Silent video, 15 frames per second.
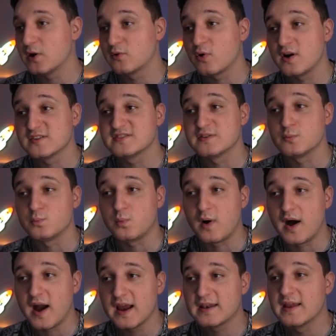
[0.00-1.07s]
across a
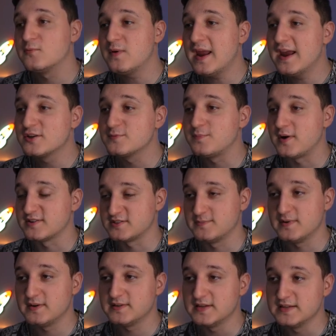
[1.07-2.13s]
wide range of
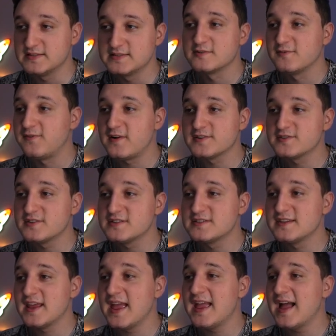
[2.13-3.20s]
possibilities. So Fuzzle is
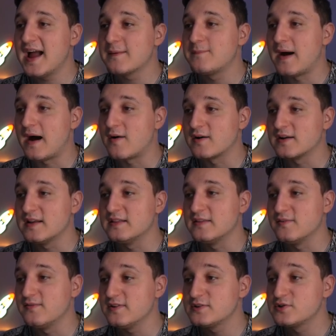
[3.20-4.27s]
an AI-powered
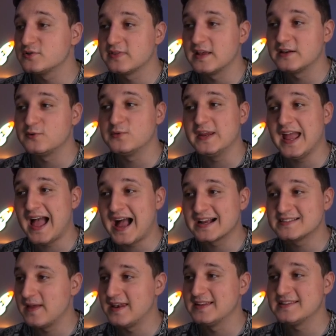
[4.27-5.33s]
individual that
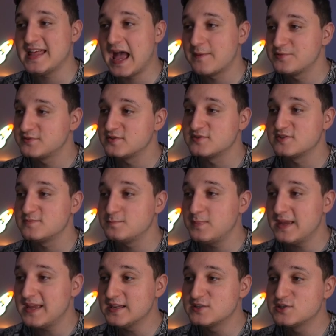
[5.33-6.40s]
reacts and adapts to
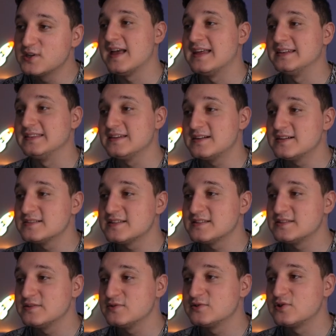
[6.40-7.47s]
speech and learns
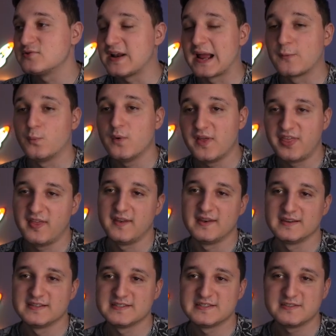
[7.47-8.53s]
as you interact with
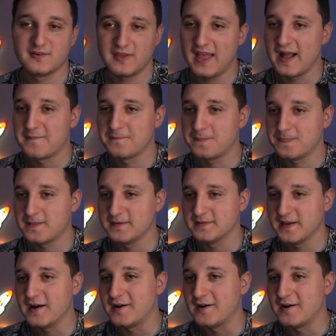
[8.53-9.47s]
it. So yeah. There you